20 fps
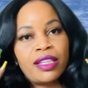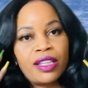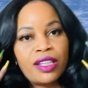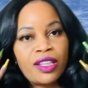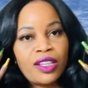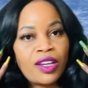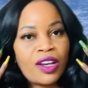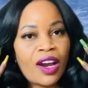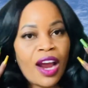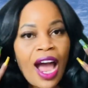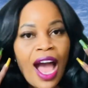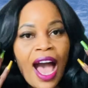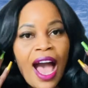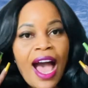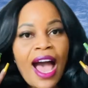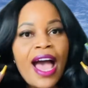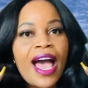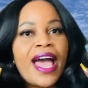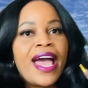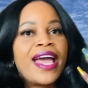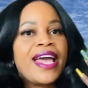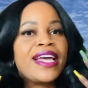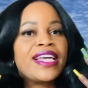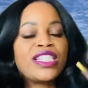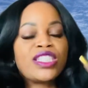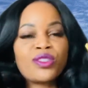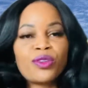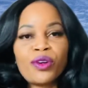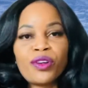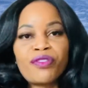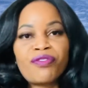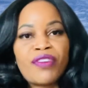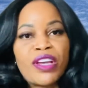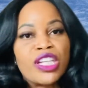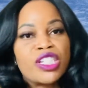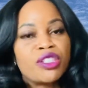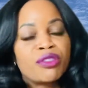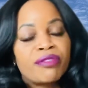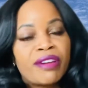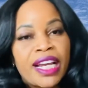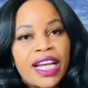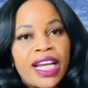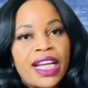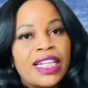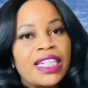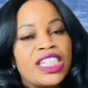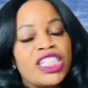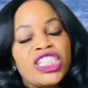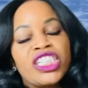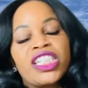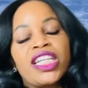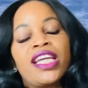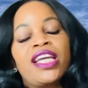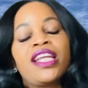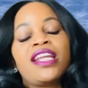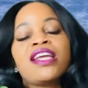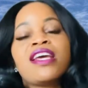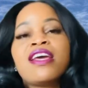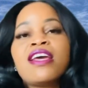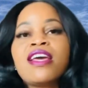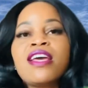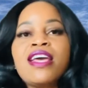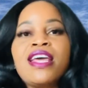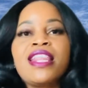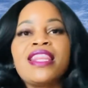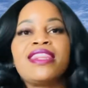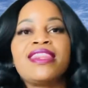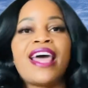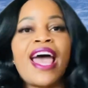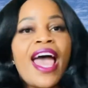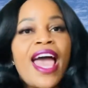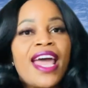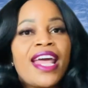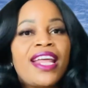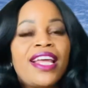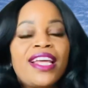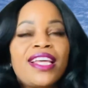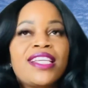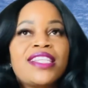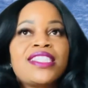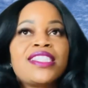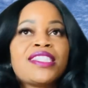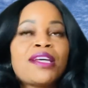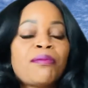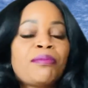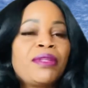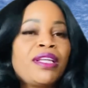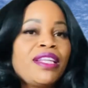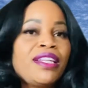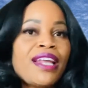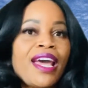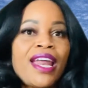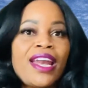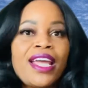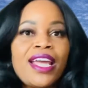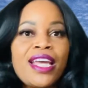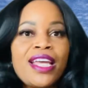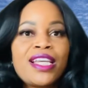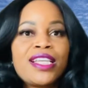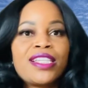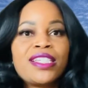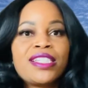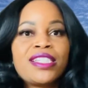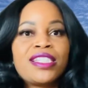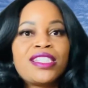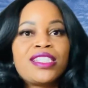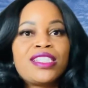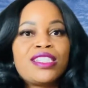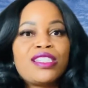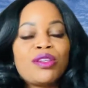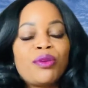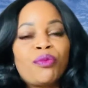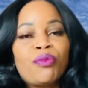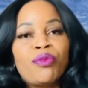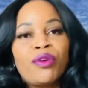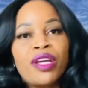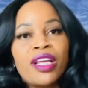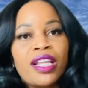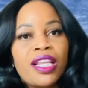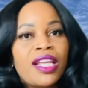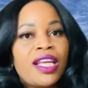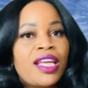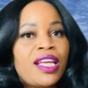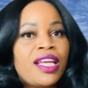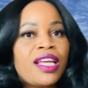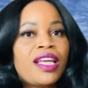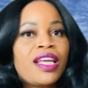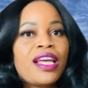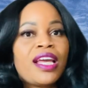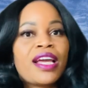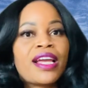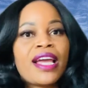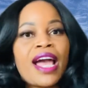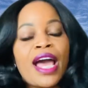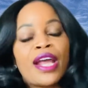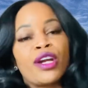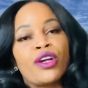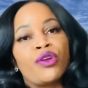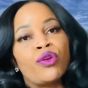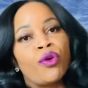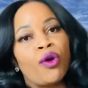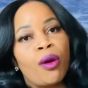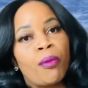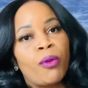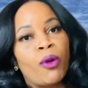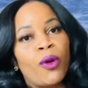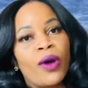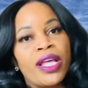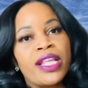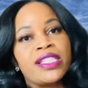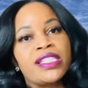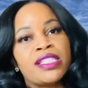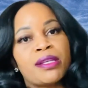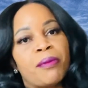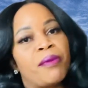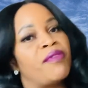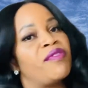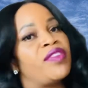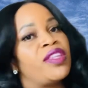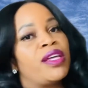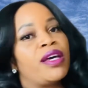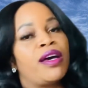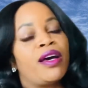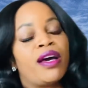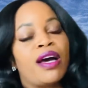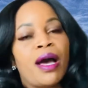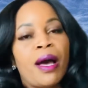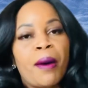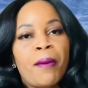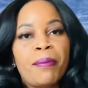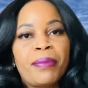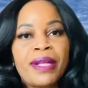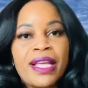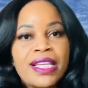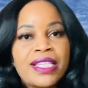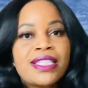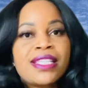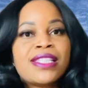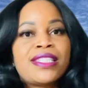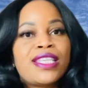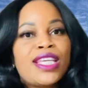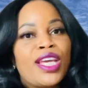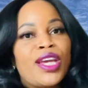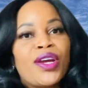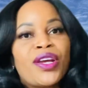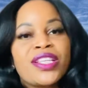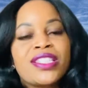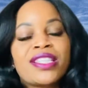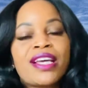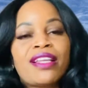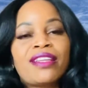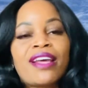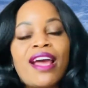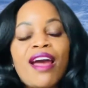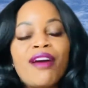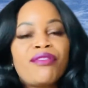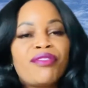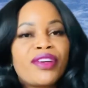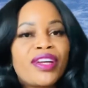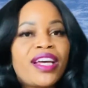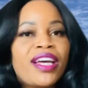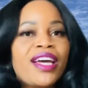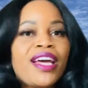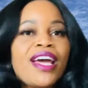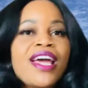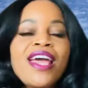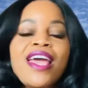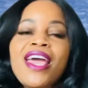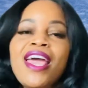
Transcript: your eyes, or facial recognition. That is something that is really kind of normal in some of the um, places here in South Africa.